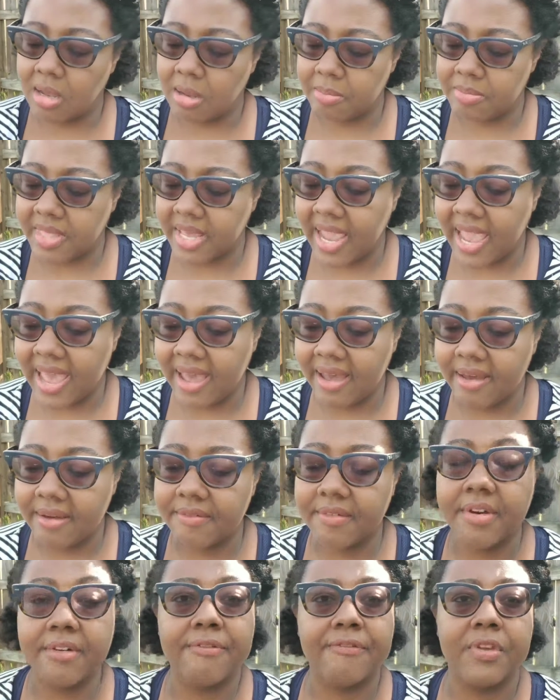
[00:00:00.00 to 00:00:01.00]
They have
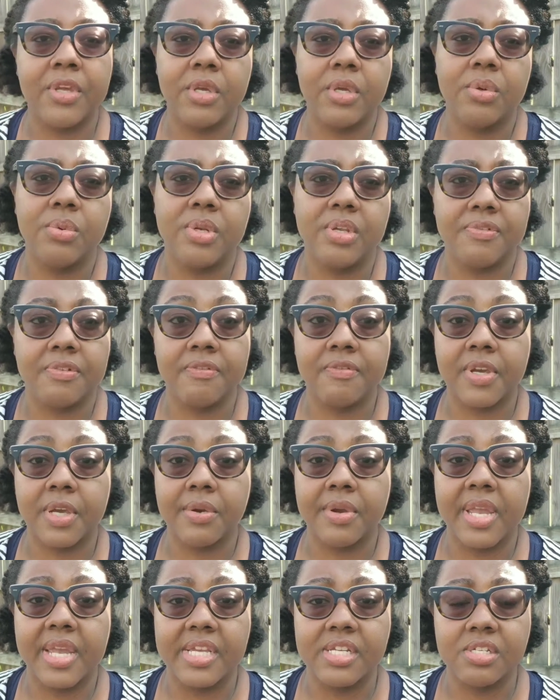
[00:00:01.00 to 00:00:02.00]
a few different
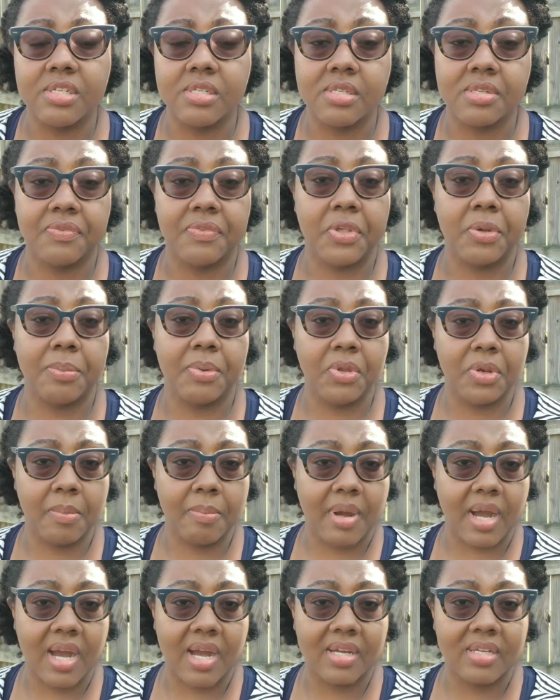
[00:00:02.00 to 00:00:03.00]
variations of their beauty
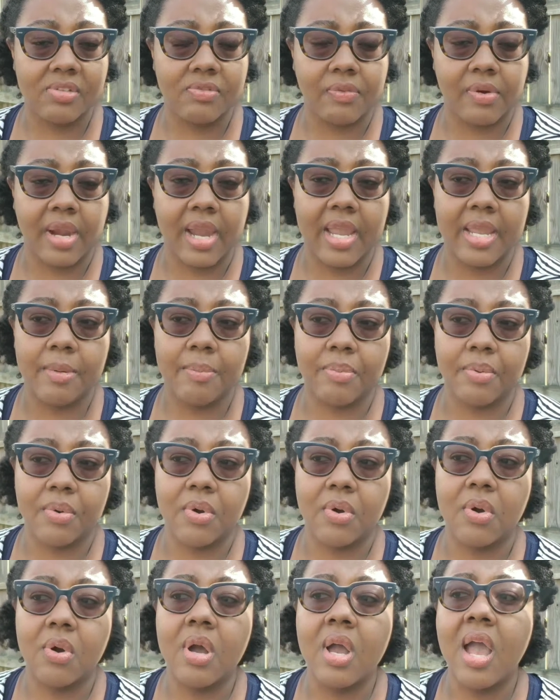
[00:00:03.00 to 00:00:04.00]
box for
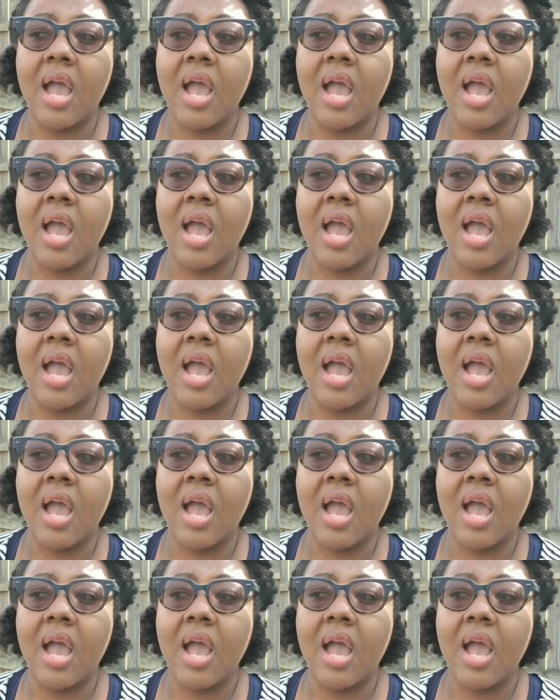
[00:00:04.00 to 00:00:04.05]
April.